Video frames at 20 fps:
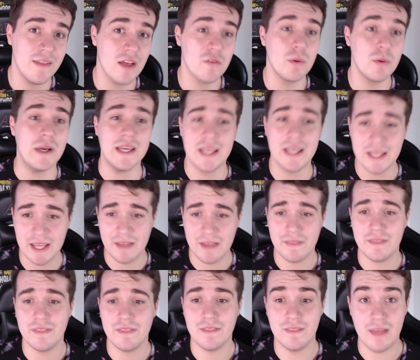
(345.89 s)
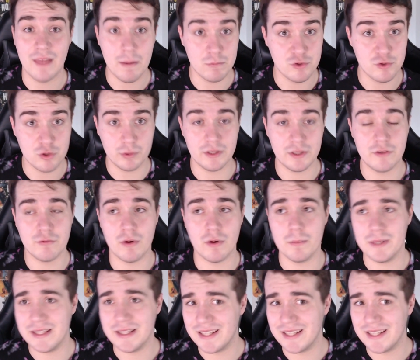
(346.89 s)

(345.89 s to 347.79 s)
that's where you can get them dualies from.